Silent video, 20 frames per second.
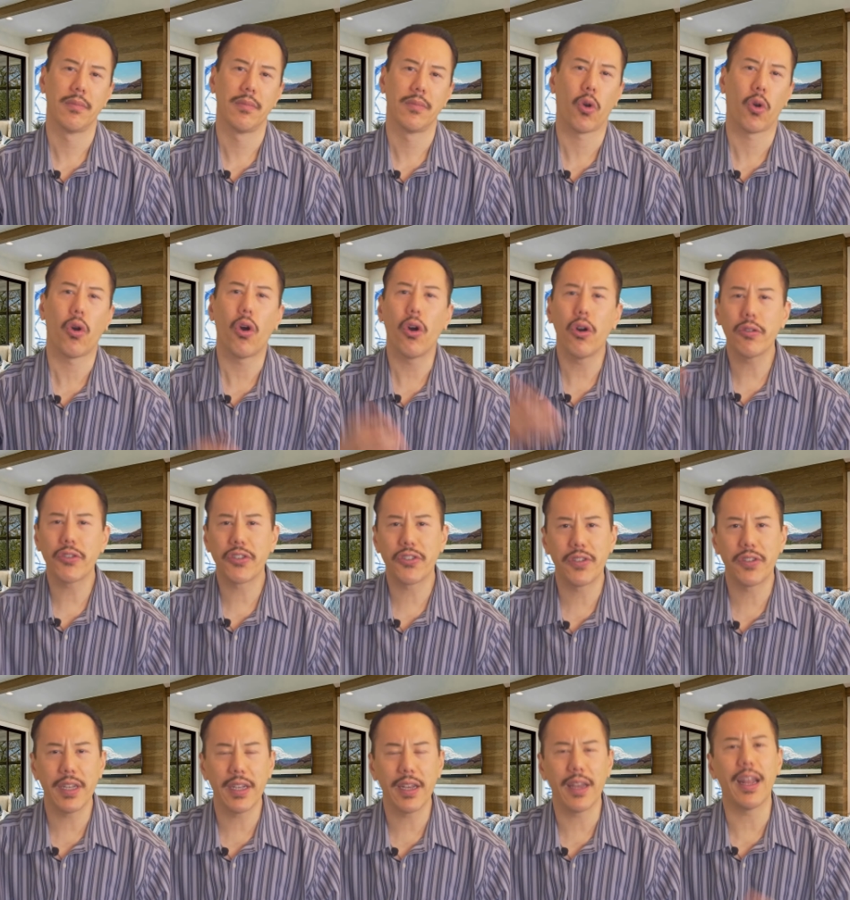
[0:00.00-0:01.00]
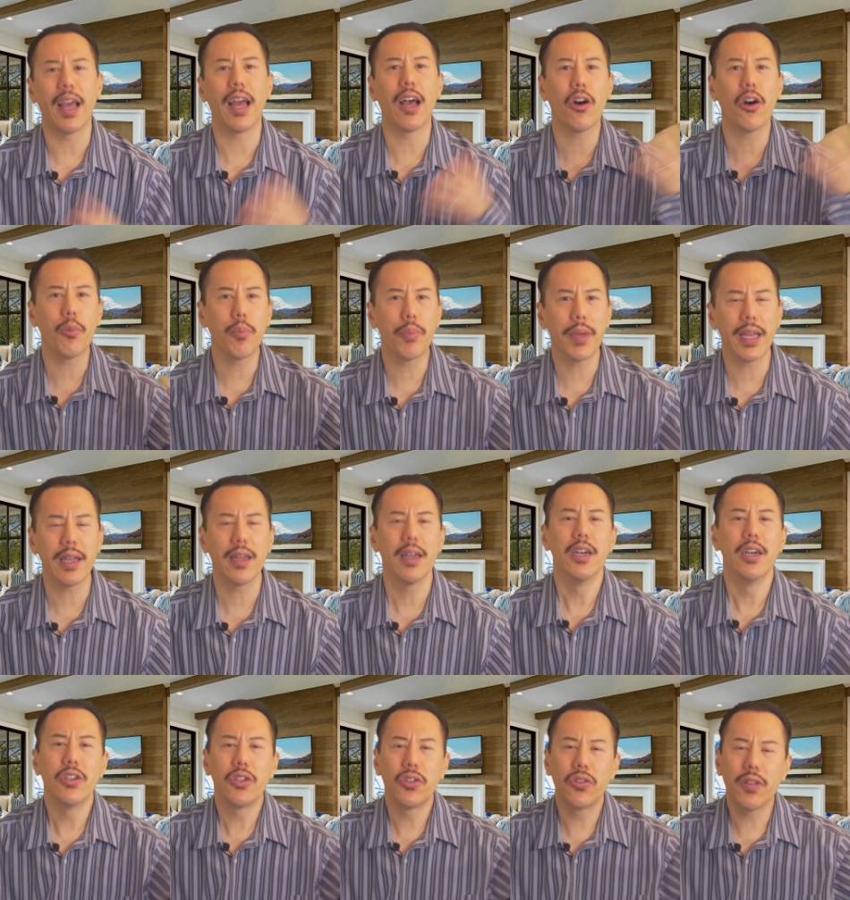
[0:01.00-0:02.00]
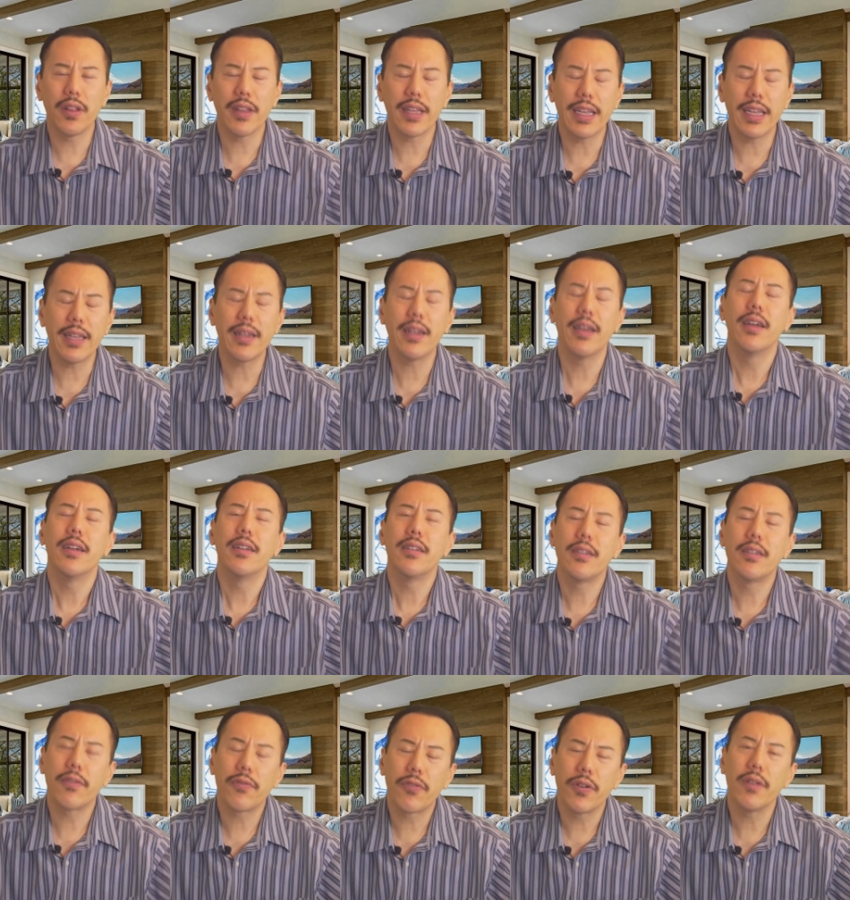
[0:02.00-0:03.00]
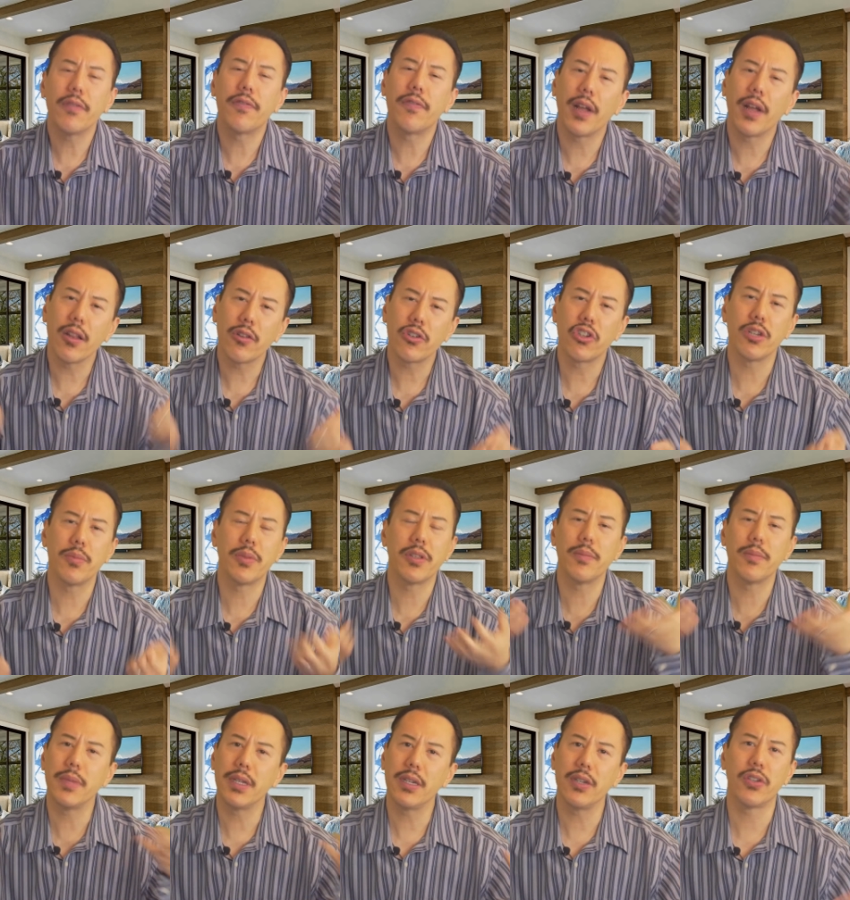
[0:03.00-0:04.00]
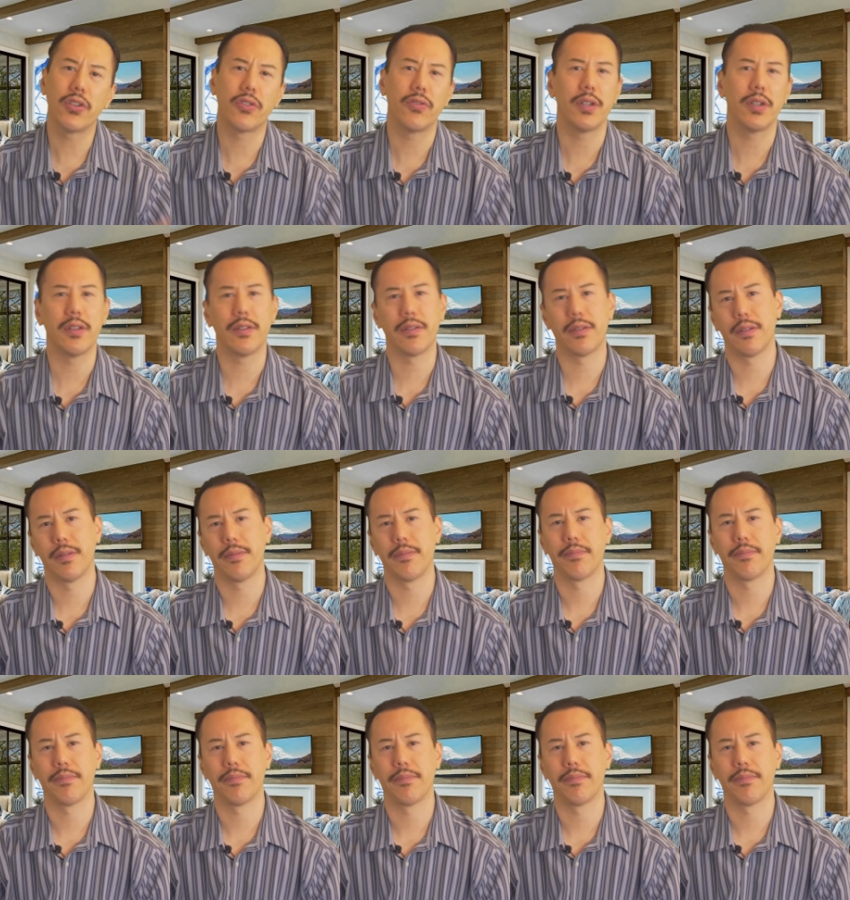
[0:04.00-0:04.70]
or hosting and helping to lead different fellowships and ministries.